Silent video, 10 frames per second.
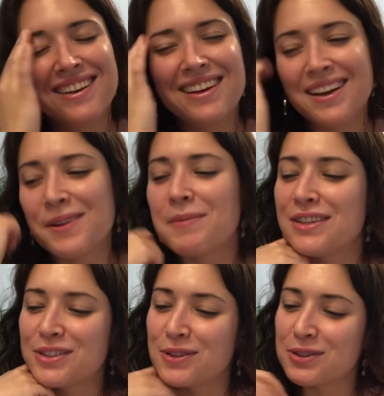Oh, my
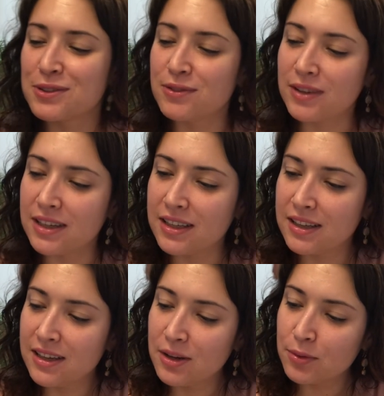jokes are funny.
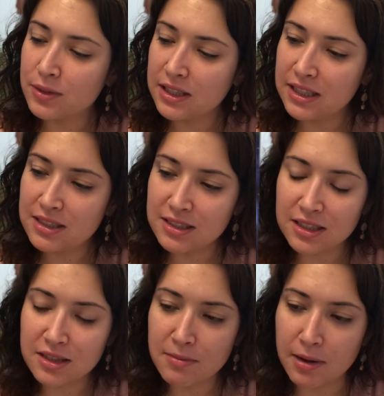Release is
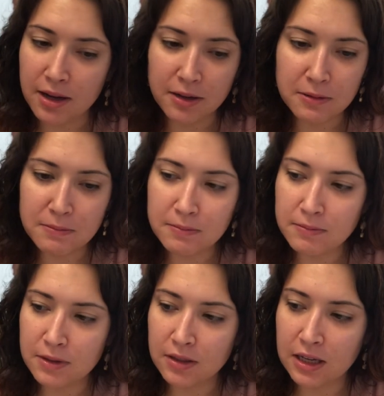at the bottom,
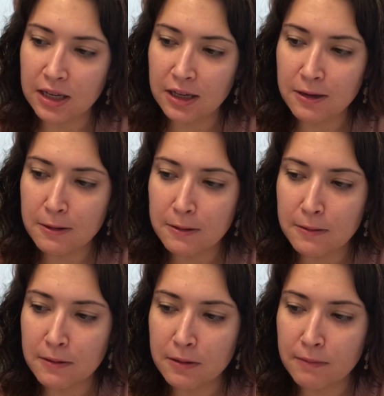okay?
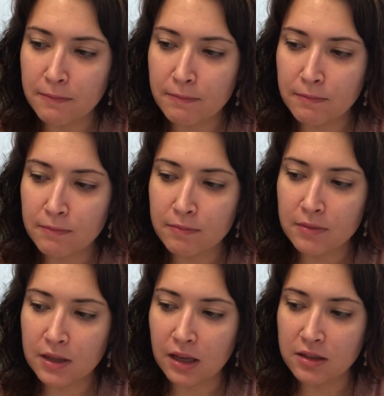
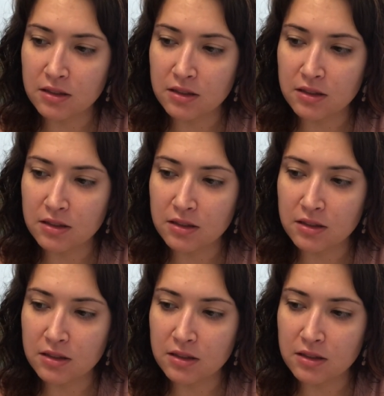And